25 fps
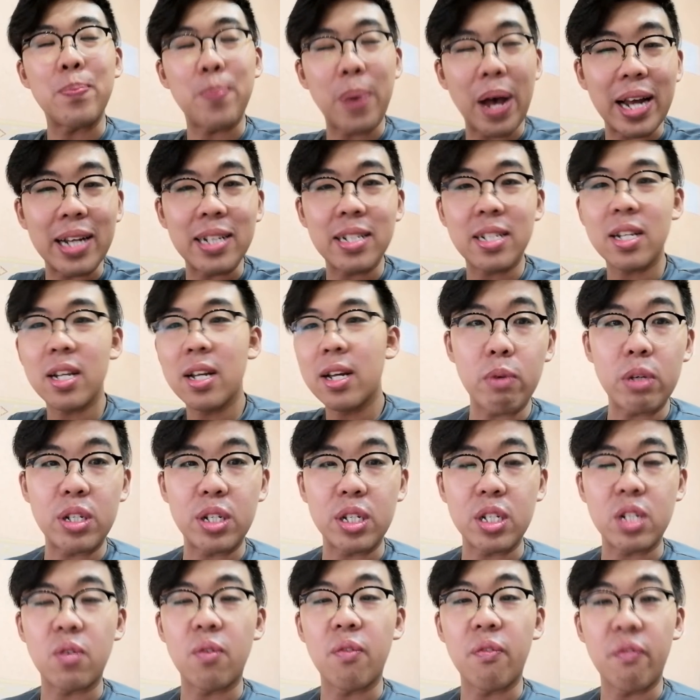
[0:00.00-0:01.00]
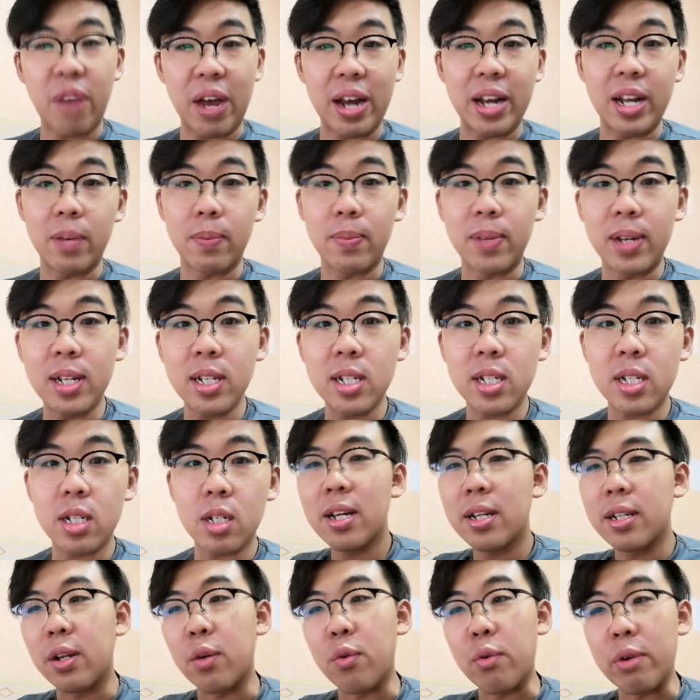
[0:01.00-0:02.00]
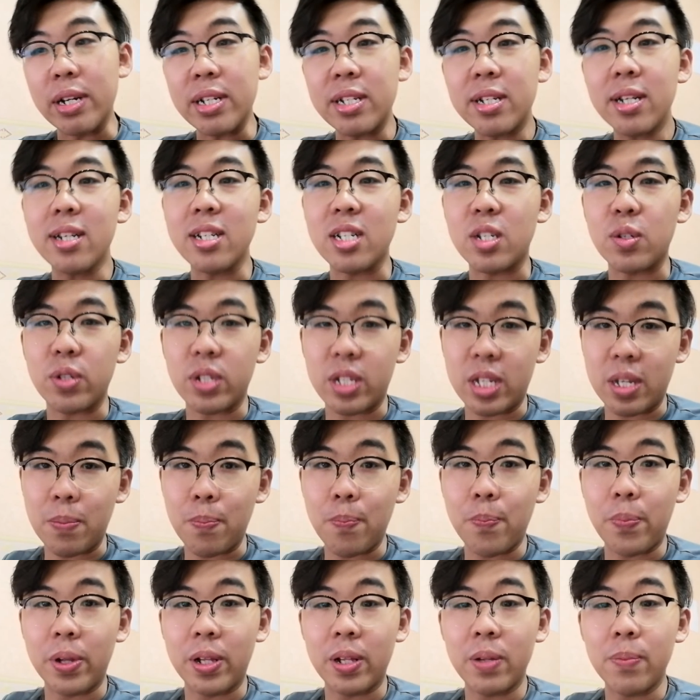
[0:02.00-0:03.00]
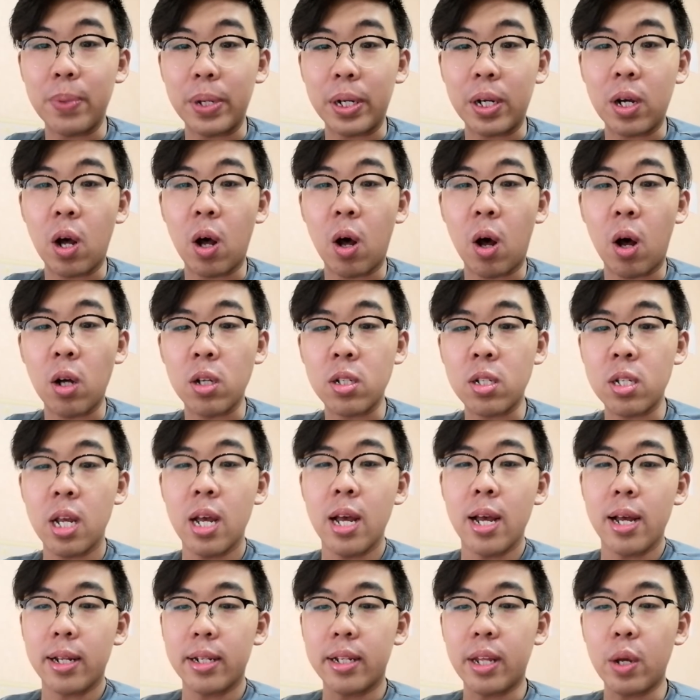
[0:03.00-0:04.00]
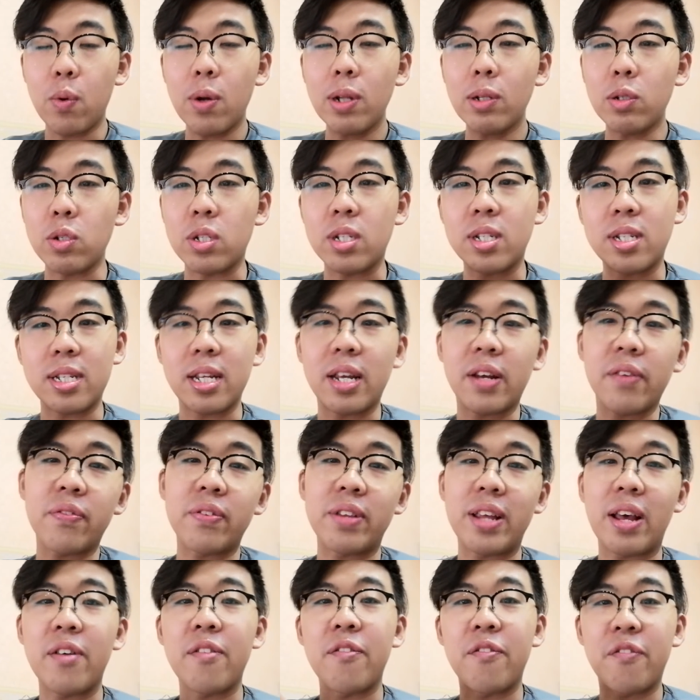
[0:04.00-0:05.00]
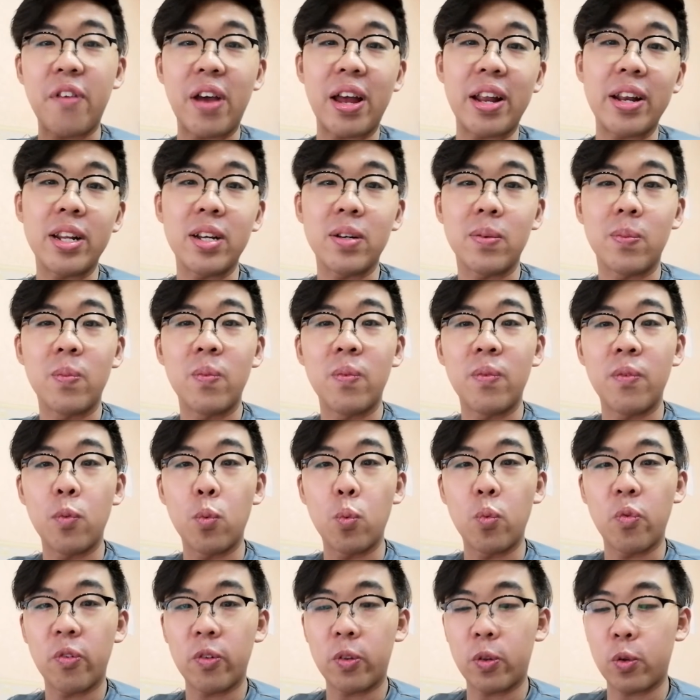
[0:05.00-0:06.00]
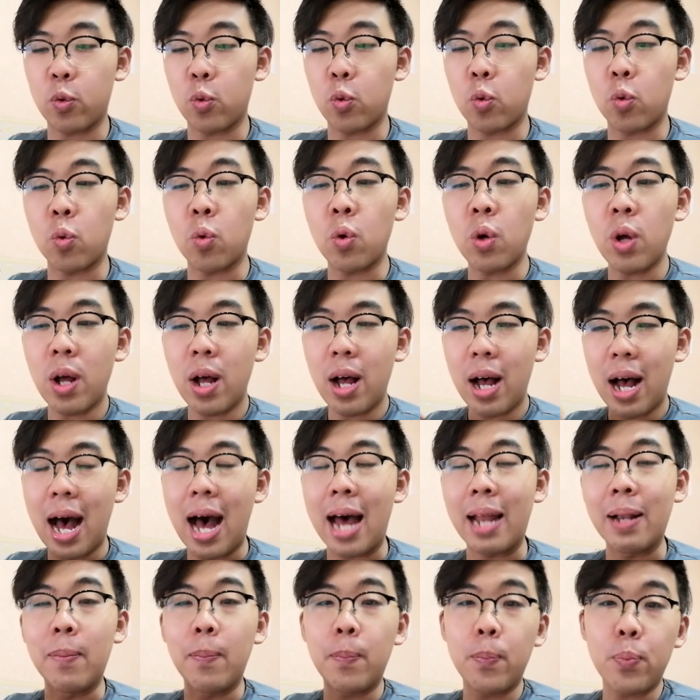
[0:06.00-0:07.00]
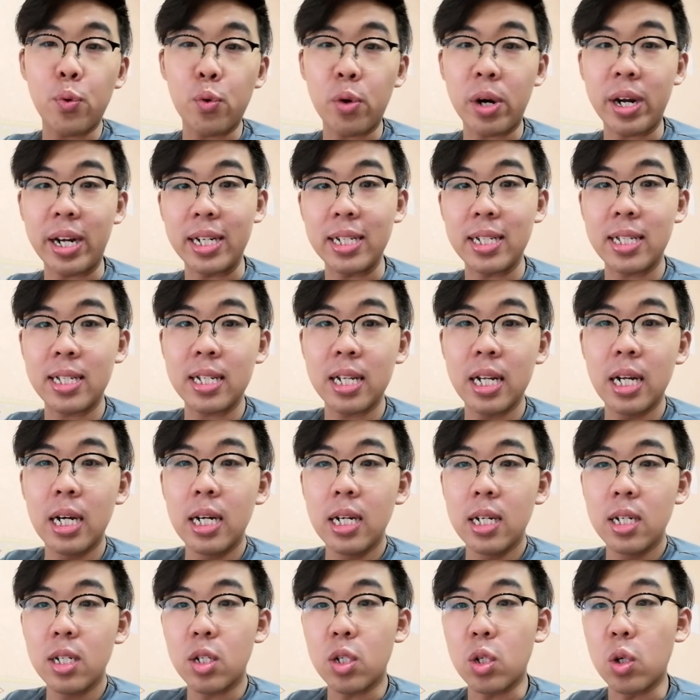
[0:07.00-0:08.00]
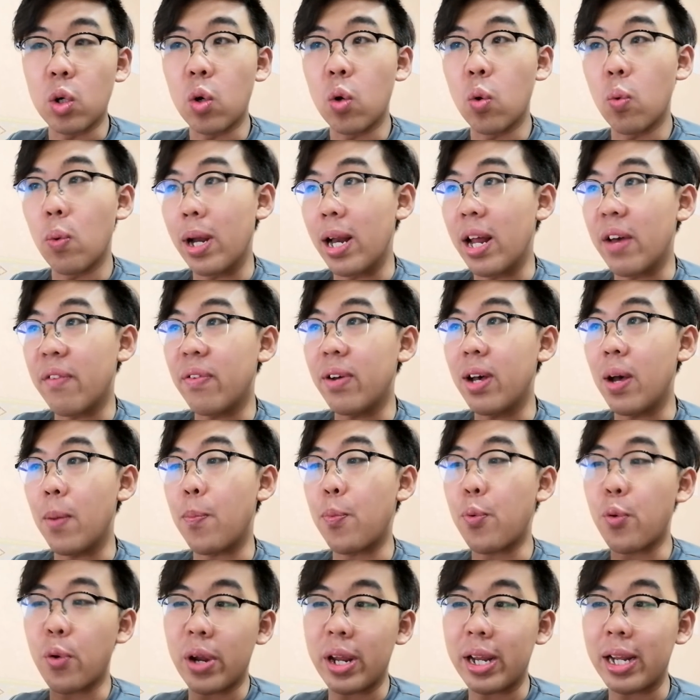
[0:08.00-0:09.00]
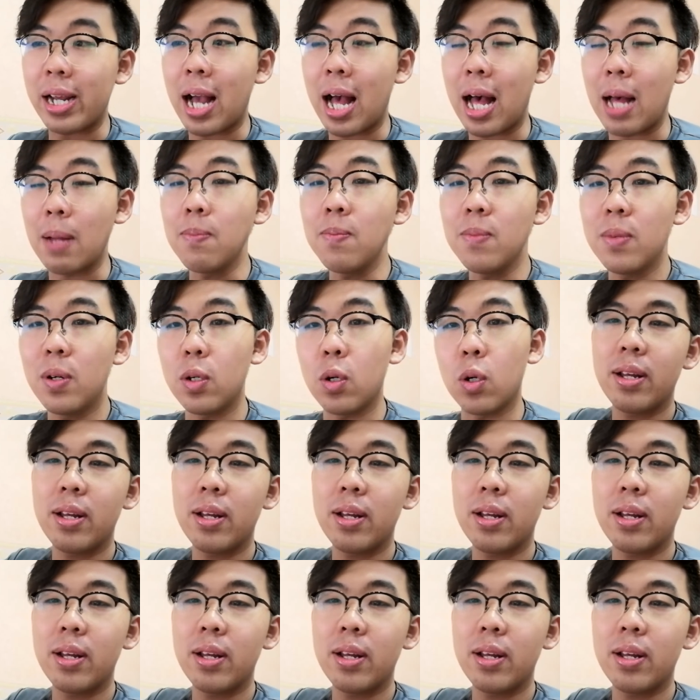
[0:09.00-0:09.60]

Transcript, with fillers: bites, which is venomless. The reason is simple because they want to save their venom to hunt prey. So whenever a prey come,